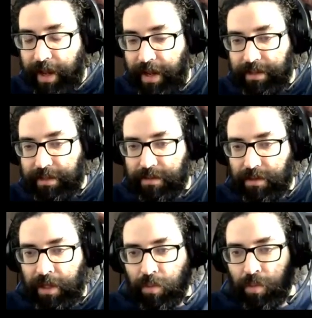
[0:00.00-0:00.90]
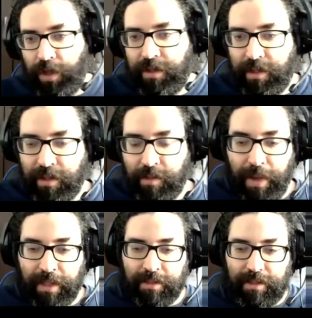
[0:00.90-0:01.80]
And what it
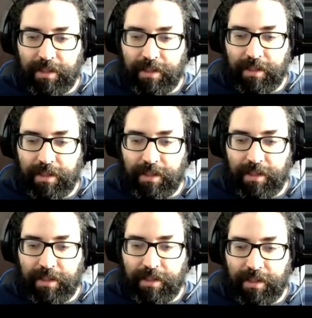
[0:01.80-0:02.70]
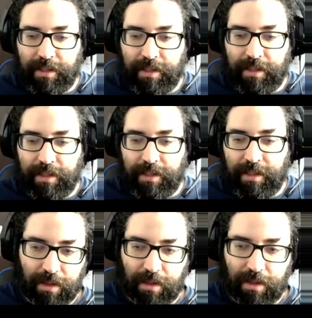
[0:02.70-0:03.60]
depends? It depends on the
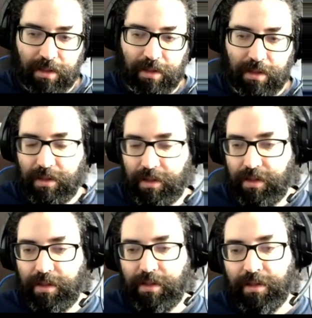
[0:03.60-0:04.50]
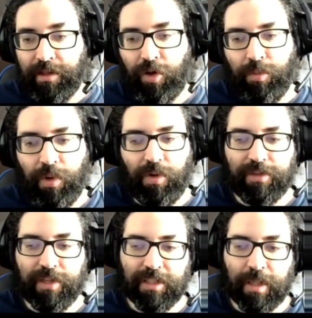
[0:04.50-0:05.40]

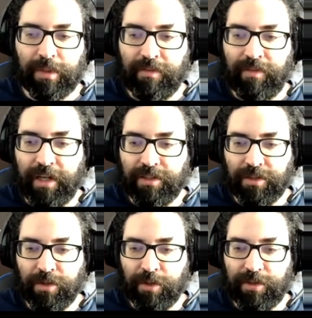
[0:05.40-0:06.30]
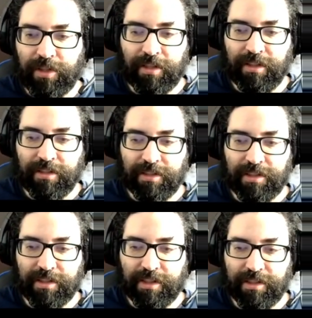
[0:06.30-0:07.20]
normal of the exceptional divisor. Note that this
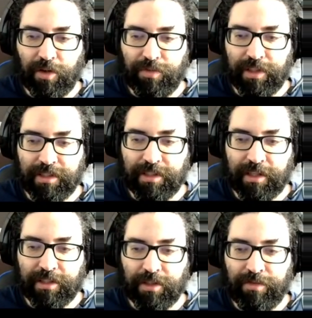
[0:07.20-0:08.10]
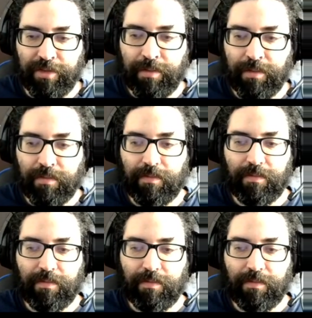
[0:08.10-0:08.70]
is just the self-intersection of E.